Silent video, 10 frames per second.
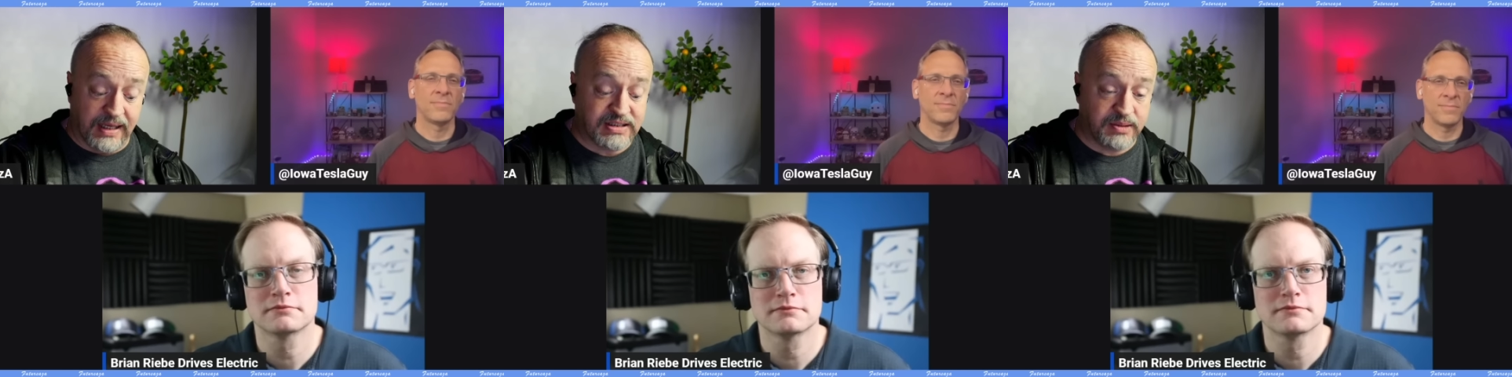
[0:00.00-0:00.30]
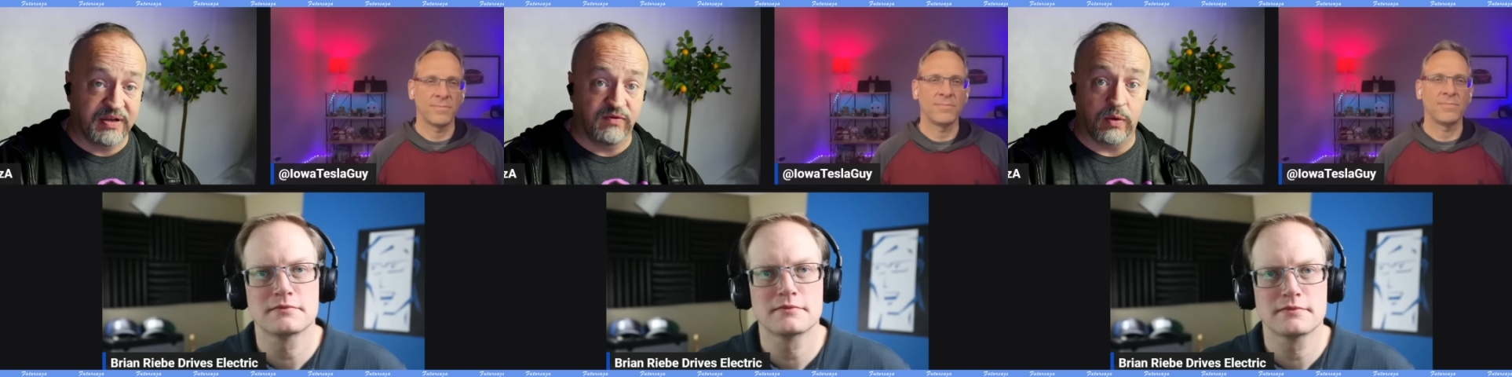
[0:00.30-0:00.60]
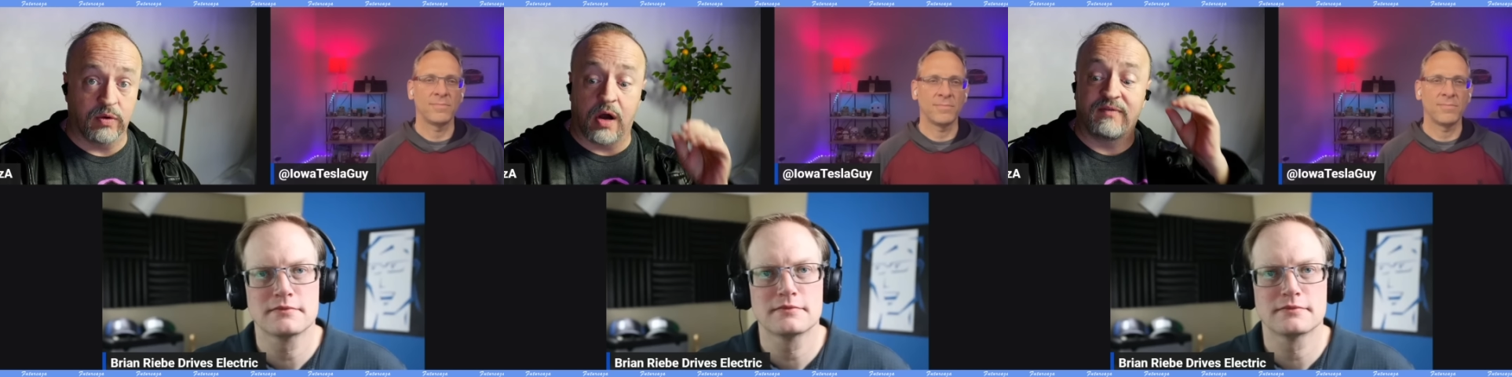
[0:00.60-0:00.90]
Speaker 1: that's a big
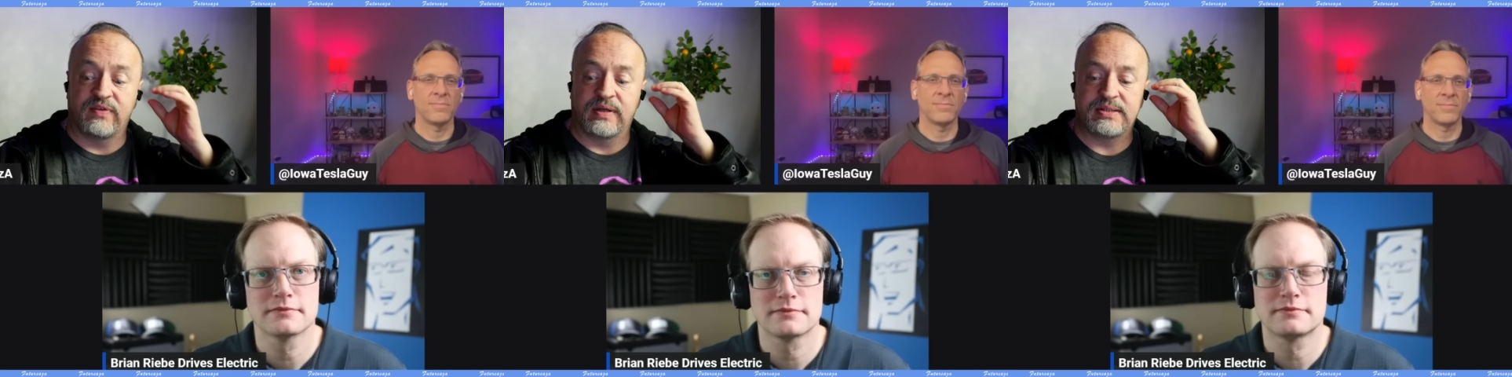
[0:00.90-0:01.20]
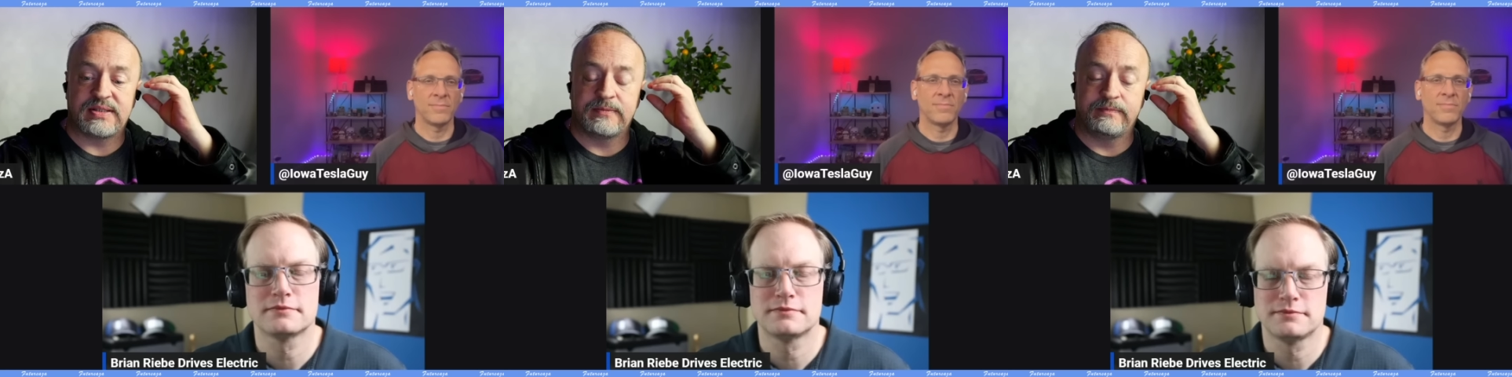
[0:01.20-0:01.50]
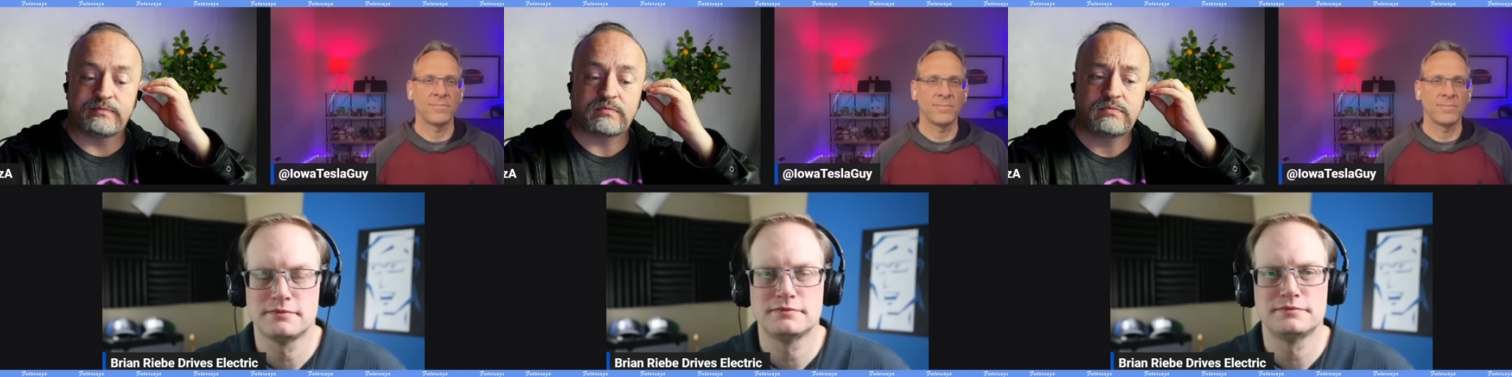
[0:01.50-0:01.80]
vote of confidence
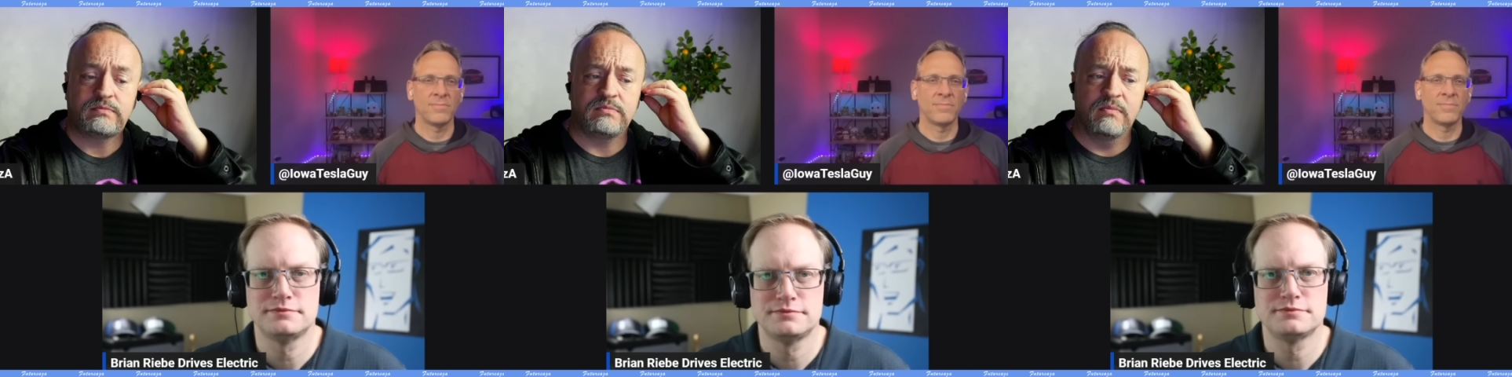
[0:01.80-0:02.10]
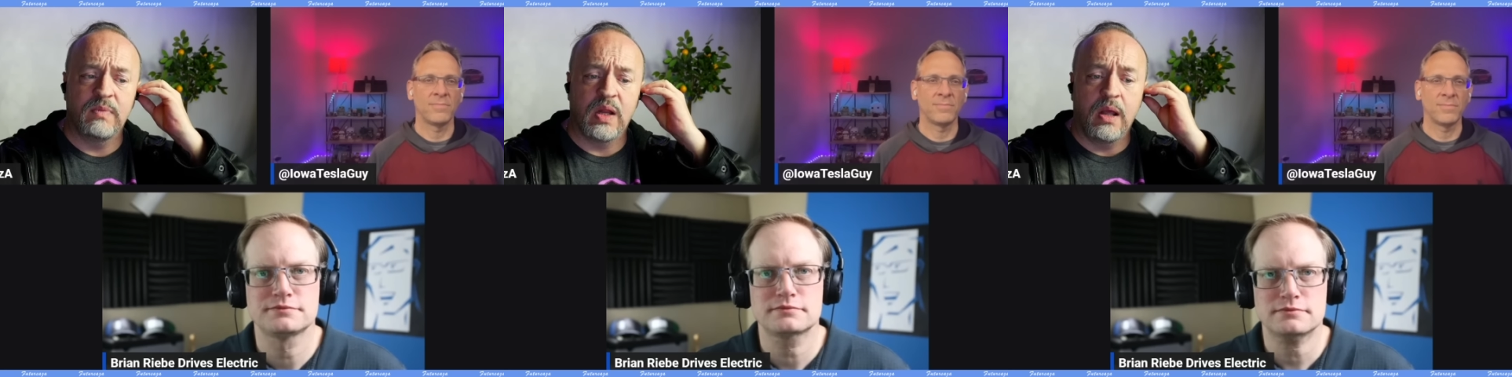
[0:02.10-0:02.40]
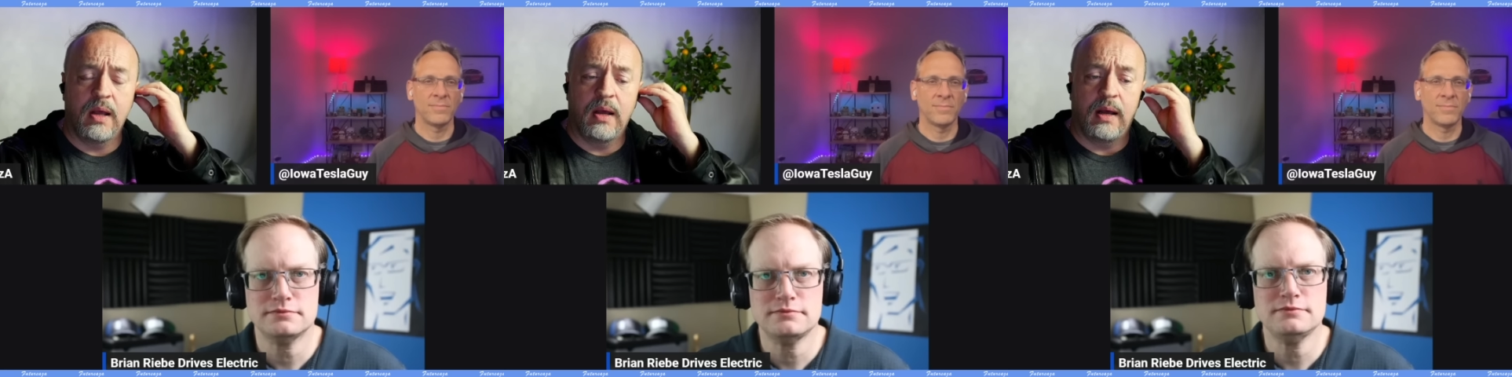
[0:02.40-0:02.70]

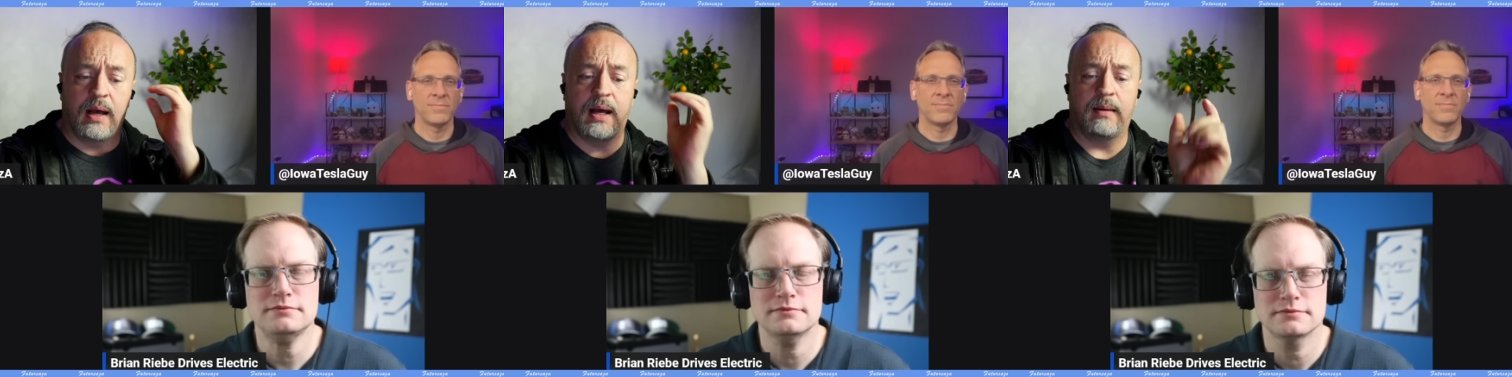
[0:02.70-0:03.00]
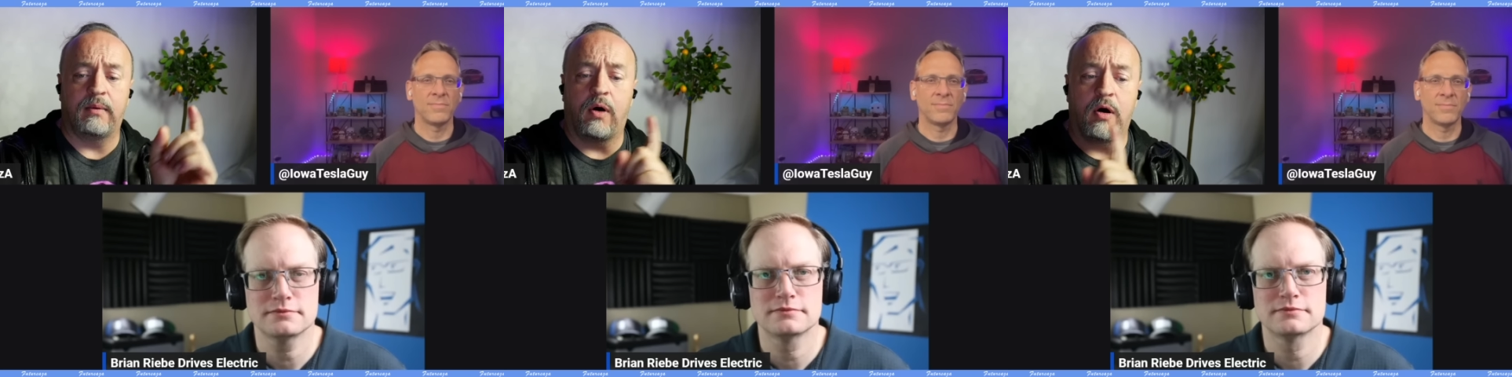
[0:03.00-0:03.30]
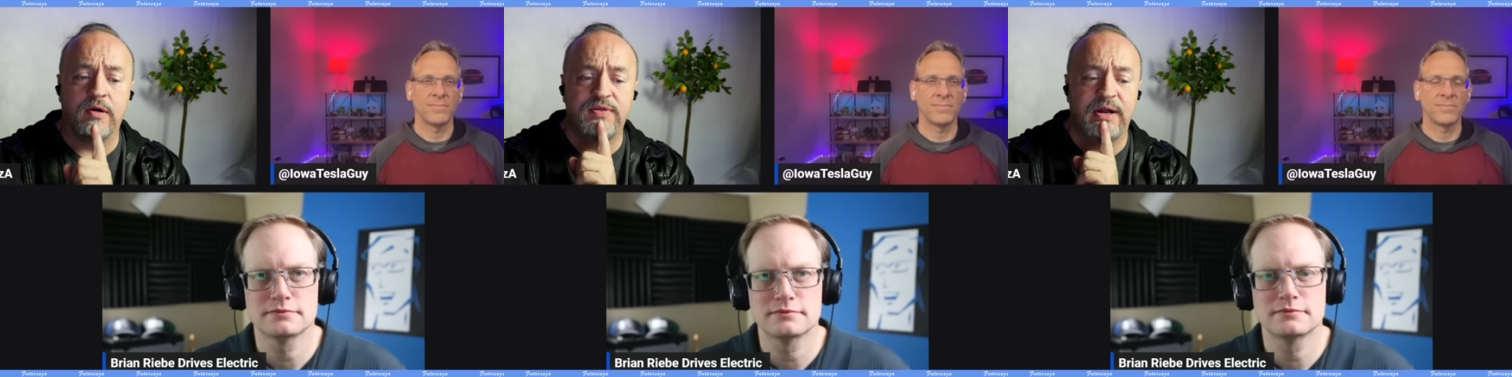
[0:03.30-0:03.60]
uh,
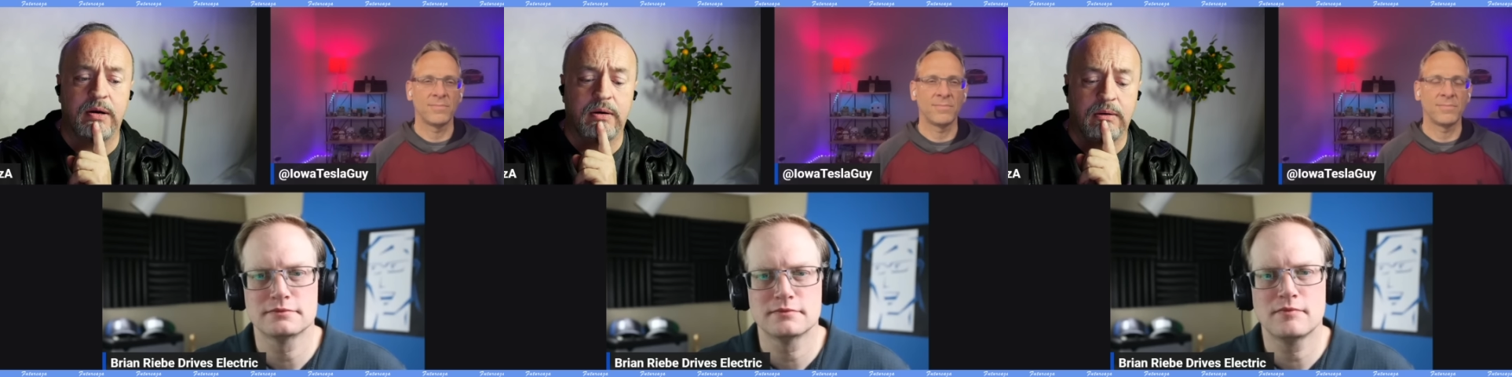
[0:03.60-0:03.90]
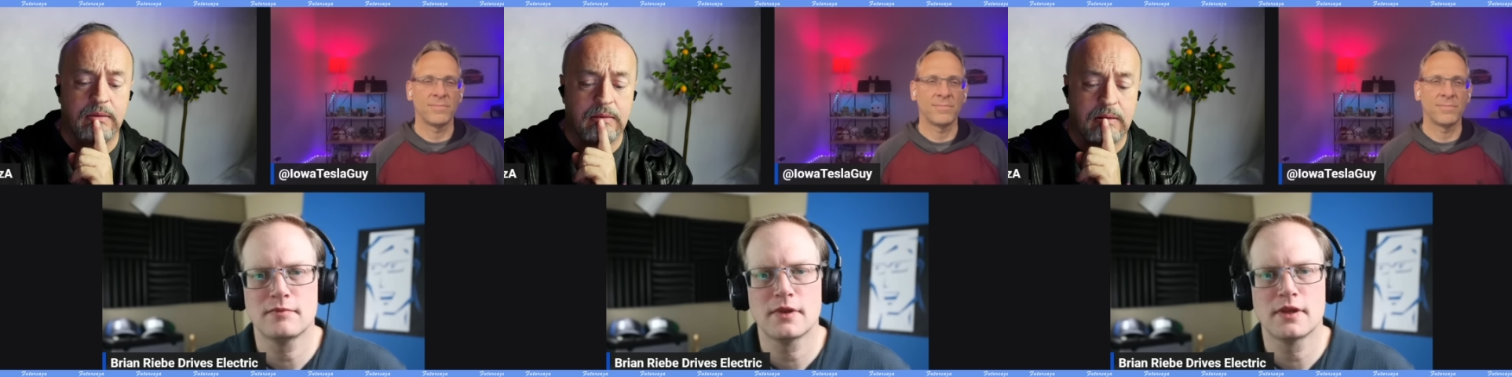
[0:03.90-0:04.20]
are there